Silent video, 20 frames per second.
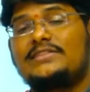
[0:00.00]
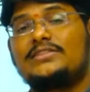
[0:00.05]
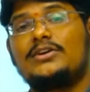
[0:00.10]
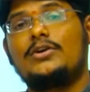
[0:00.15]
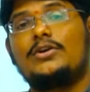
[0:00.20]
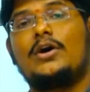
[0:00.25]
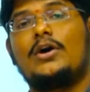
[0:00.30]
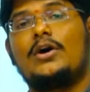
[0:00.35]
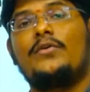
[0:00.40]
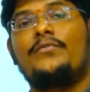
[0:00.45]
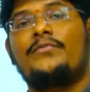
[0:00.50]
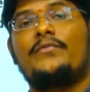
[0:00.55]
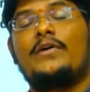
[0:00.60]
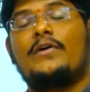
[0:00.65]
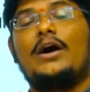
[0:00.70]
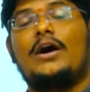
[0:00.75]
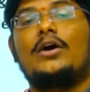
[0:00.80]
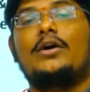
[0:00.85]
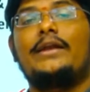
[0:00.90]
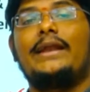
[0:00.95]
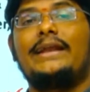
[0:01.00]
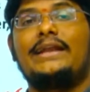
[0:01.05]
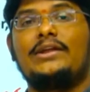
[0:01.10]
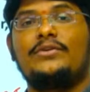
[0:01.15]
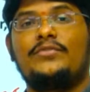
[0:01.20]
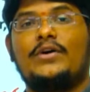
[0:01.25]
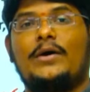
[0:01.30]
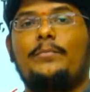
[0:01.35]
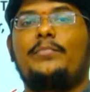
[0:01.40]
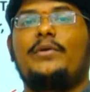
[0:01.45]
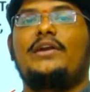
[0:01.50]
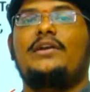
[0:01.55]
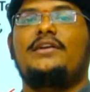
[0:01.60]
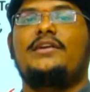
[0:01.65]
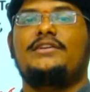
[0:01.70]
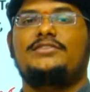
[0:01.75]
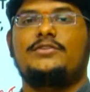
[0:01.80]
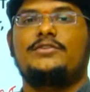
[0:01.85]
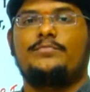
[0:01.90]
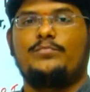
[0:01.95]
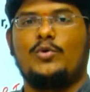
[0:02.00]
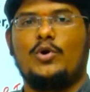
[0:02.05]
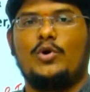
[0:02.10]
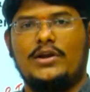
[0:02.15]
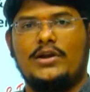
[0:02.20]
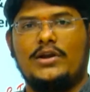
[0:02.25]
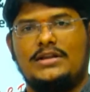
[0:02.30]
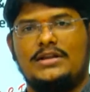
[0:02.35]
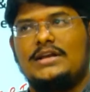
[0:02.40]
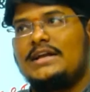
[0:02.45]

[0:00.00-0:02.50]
of cognitive apprenticeship model.